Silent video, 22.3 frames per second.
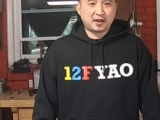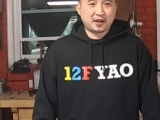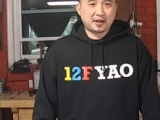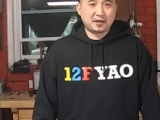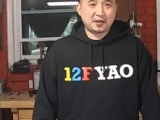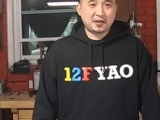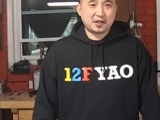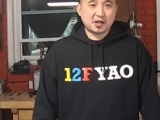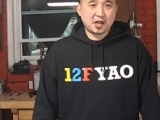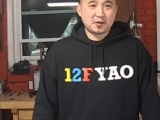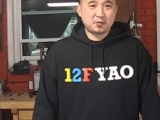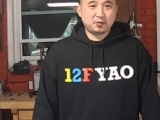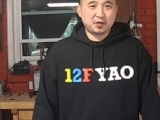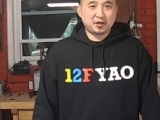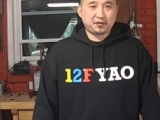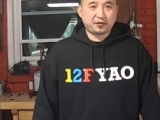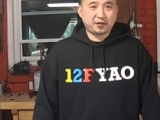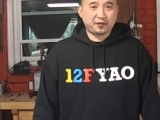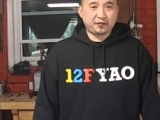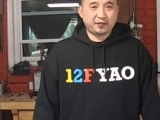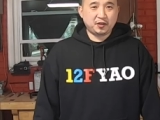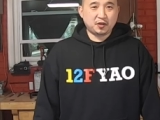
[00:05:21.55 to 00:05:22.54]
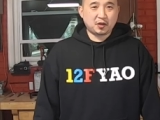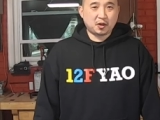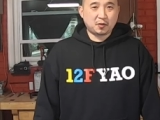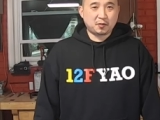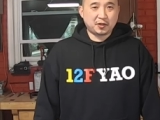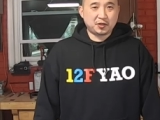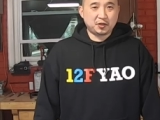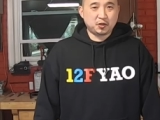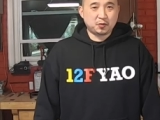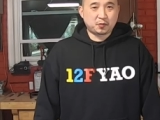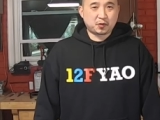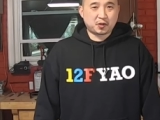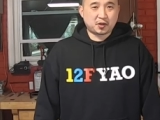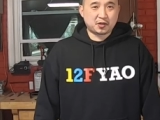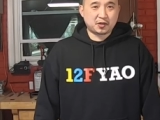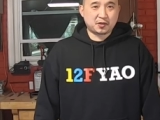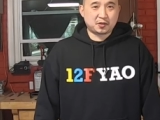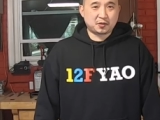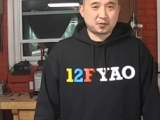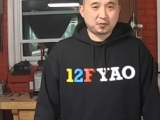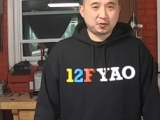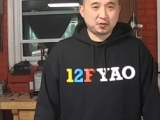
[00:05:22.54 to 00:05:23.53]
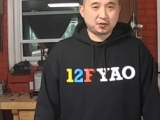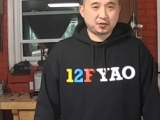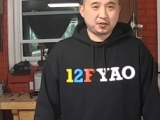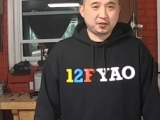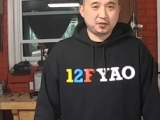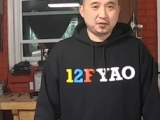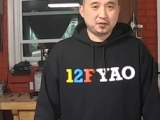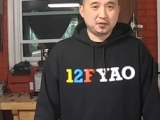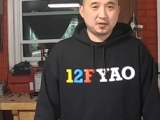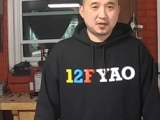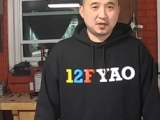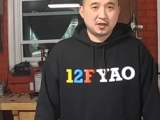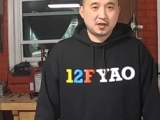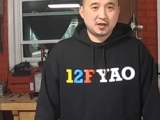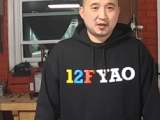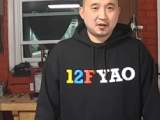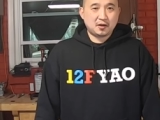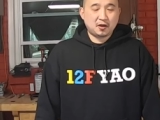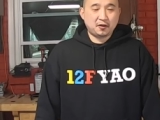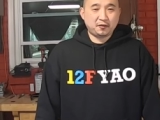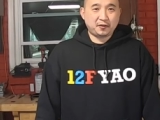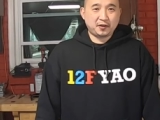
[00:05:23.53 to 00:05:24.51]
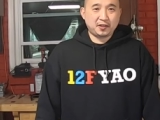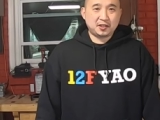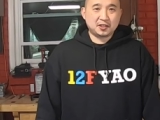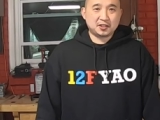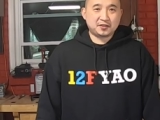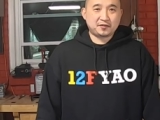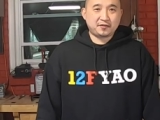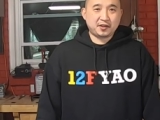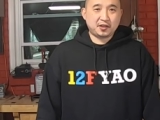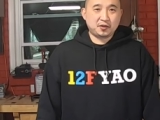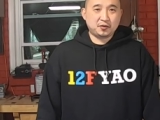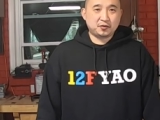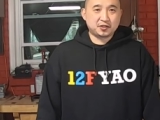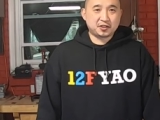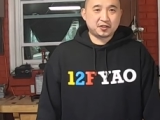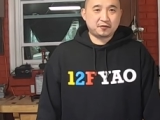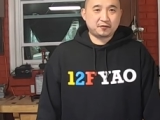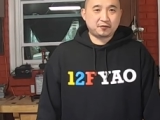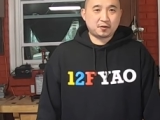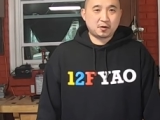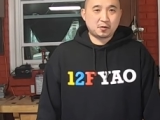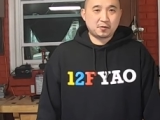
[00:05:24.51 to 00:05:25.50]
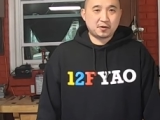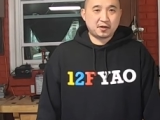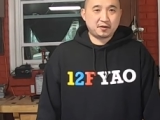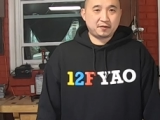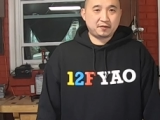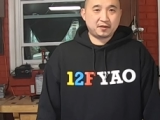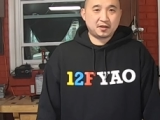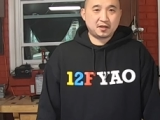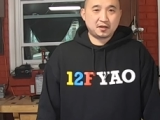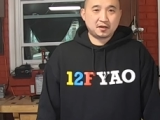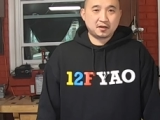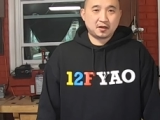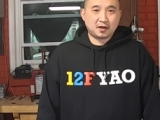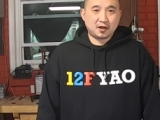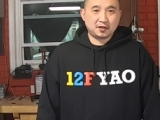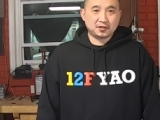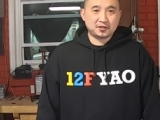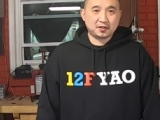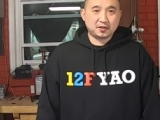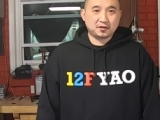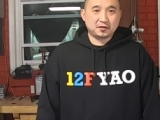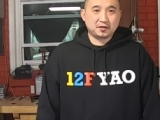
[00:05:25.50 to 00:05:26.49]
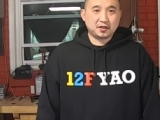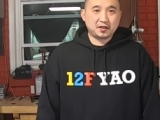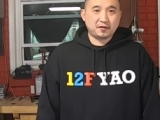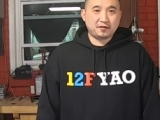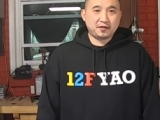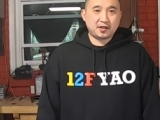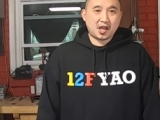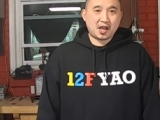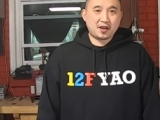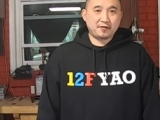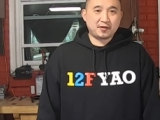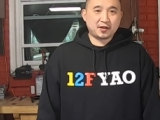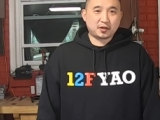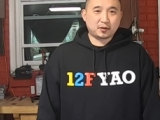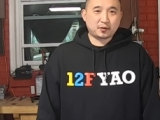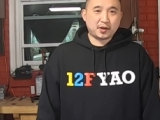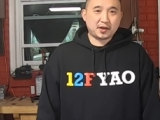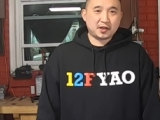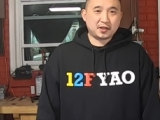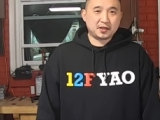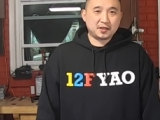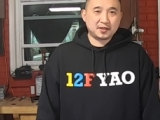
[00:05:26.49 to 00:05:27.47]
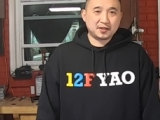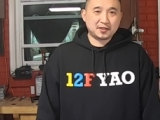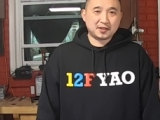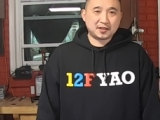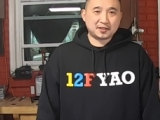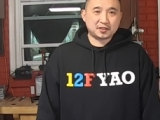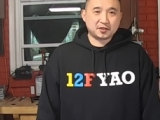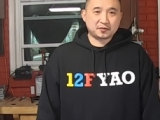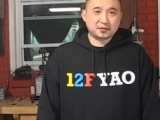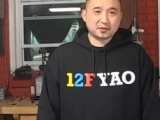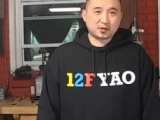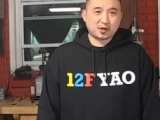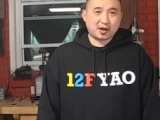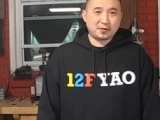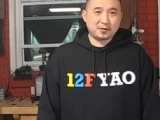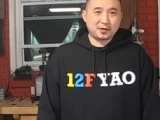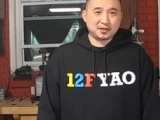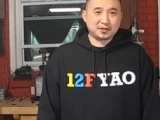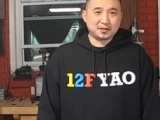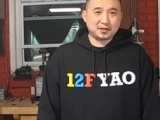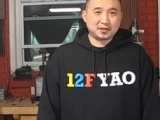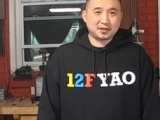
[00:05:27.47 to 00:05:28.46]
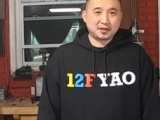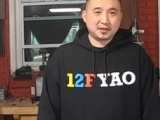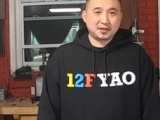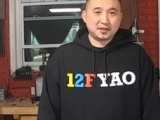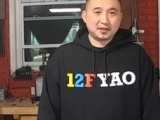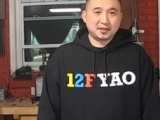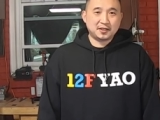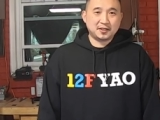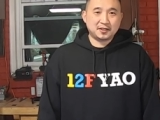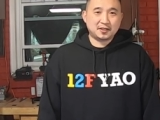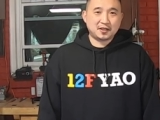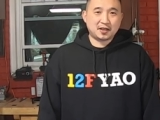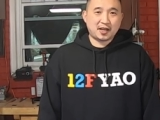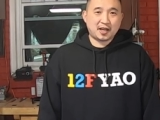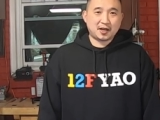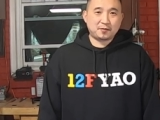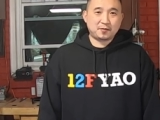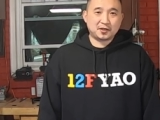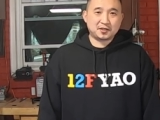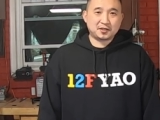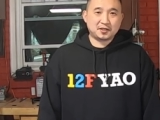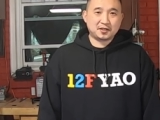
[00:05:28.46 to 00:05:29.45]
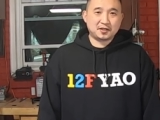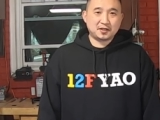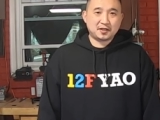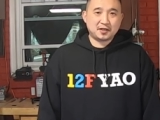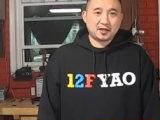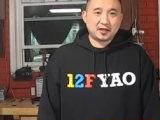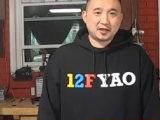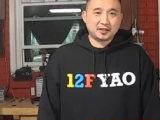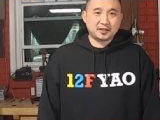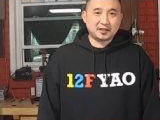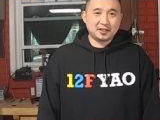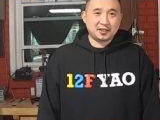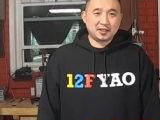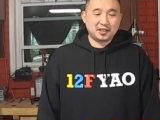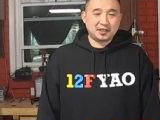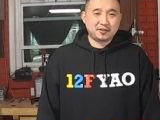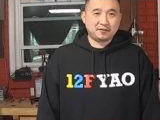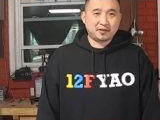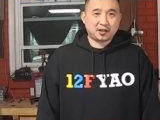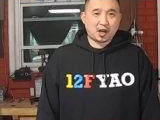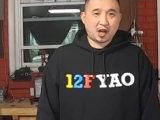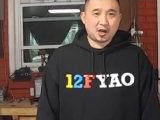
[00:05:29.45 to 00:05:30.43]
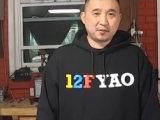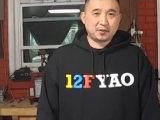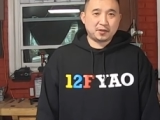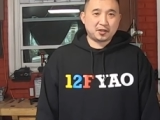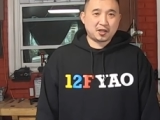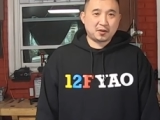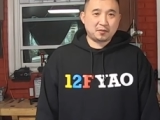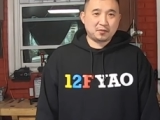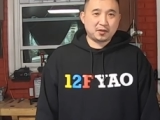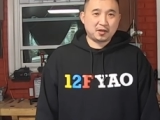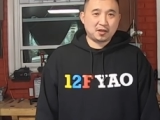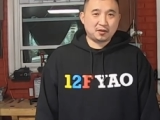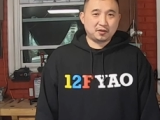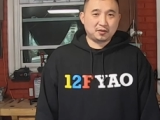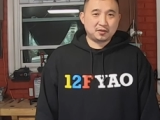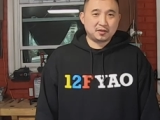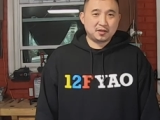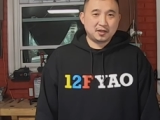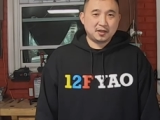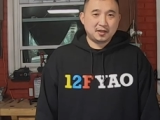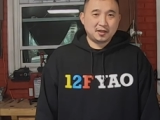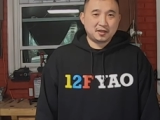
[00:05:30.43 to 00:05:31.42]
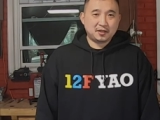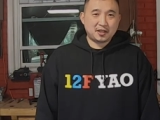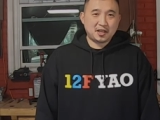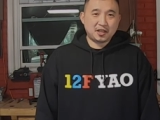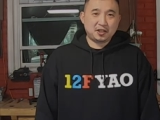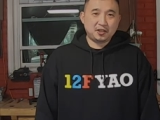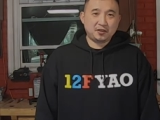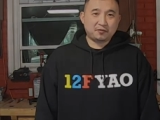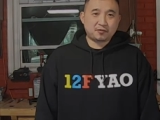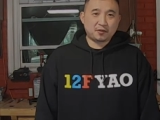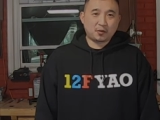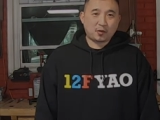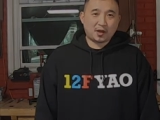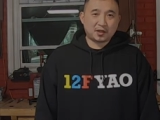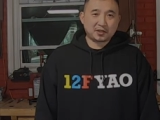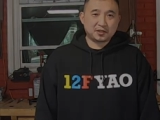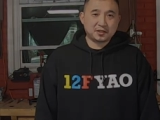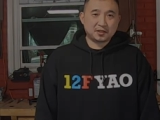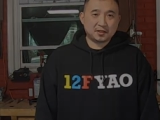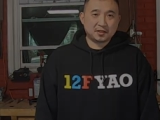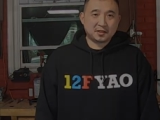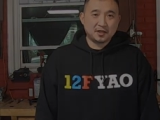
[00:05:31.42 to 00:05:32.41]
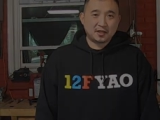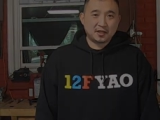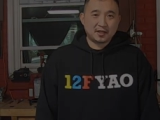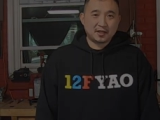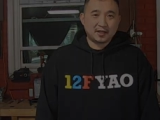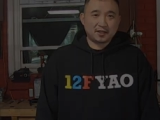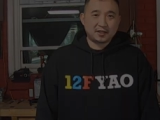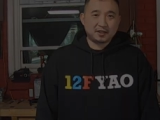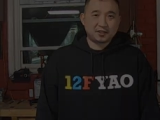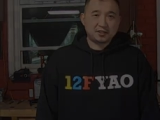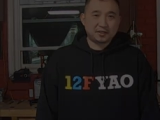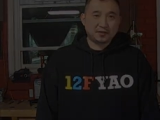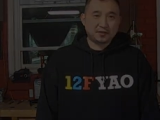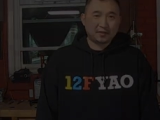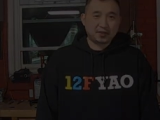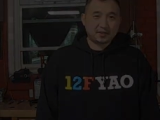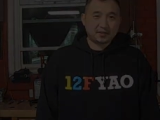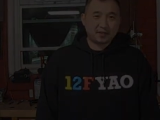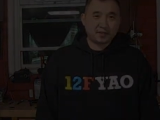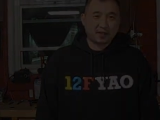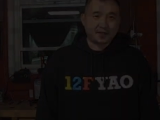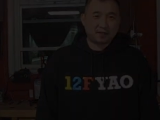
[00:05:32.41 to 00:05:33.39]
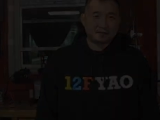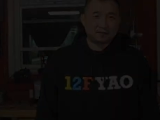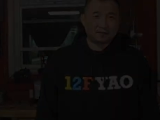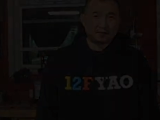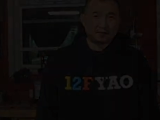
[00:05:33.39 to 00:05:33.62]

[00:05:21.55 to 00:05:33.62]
I did a brief review on my new Predator pull cue. Hopefully this video was informative. Also, if you haven't already, hit that subscribe button, hit the like button, and then leave a comment down below. Thank you for watching, and see you next time.